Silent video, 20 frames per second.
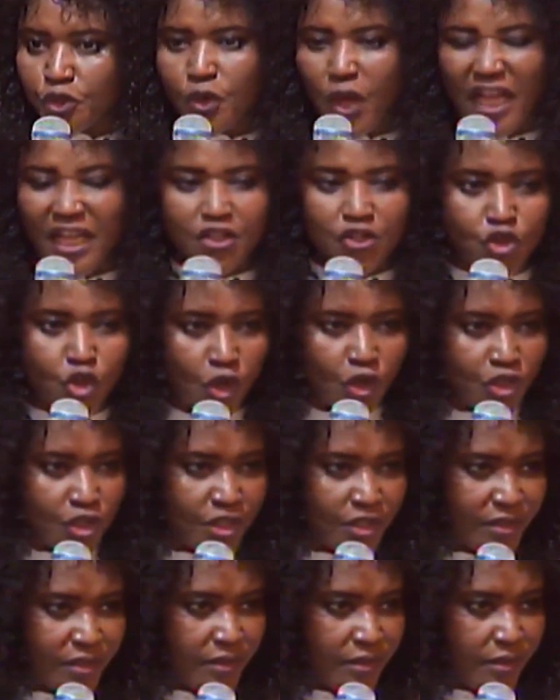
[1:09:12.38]
are in church.
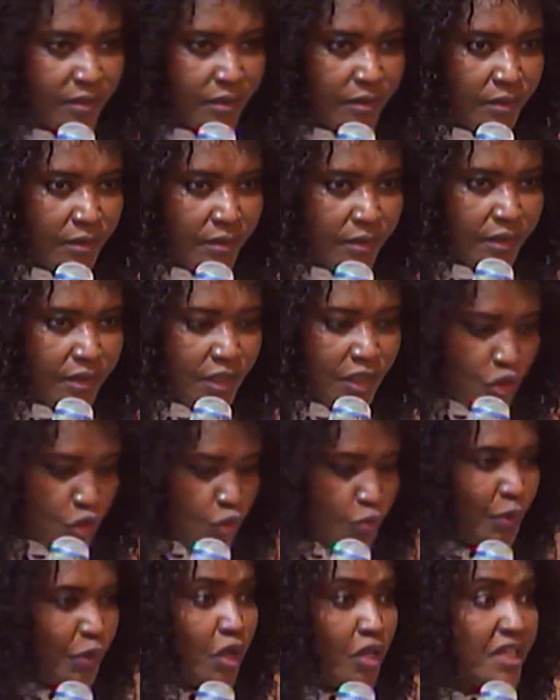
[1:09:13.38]
It's
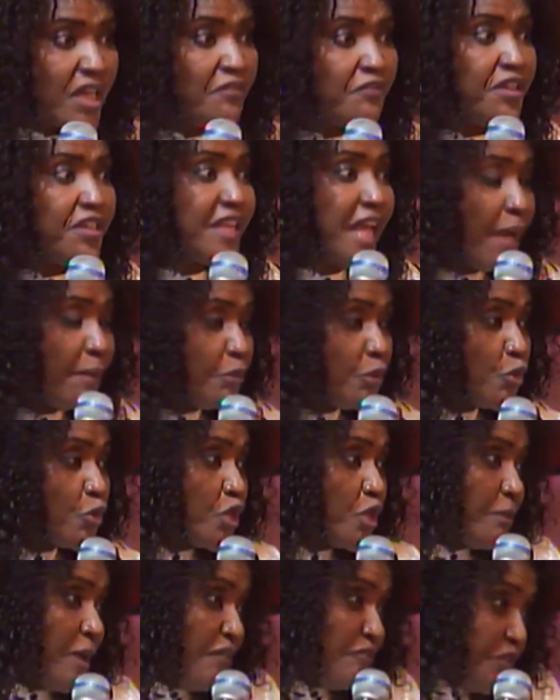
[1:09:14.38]
because every time you see
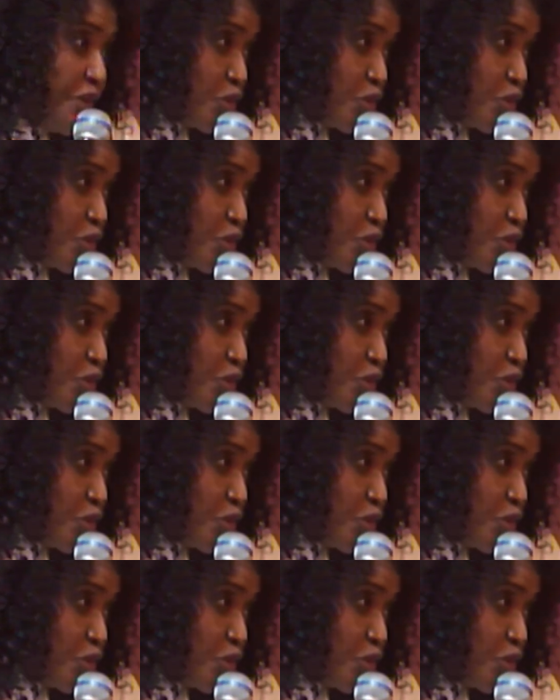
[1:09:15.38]
my face